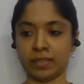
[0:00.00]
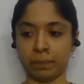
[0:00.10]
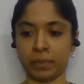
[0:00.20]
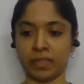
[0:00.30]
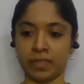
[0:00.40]

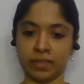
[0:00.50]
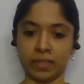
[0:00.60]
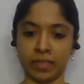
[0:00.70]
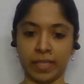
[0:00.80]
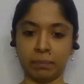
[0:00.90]
happened. Yes,
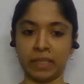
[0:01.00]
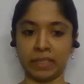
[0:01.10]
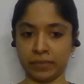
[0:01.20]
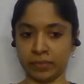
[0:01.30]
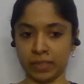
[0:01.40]
I had
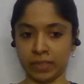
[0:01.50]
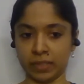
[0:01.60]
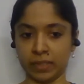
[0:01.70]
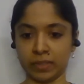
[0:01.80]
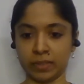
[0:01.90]
many
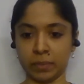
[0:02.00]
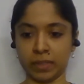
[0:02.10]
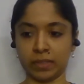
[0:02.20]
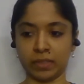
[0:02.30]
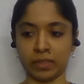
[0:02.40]
awakenings,
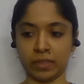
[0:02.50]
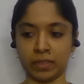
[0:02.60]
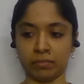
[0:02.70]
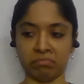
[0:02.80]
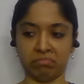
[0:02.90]
but
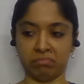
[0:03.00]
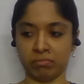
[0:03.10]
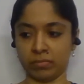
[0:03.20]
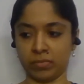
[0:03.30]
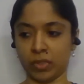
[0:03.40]
uh,
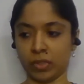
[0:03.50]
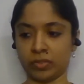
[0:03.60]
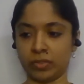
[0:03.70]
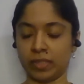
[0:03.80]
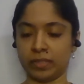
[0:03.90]
not
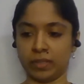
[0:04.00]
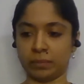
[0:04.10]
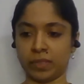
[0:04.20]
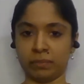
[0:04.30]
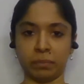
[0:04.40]
really
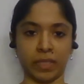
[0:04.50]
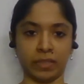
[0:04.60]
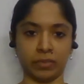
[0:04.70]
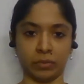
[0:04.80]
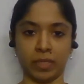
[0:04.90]
something
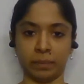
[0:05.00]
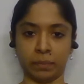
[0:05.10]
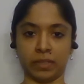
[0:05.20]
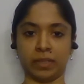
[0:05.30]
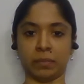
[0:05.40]
breakthrough
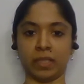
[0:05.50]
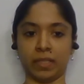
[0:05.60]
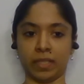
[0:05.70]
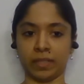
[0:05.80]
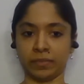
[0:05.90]
happened in my
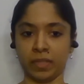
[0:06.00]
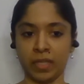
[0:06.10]
life.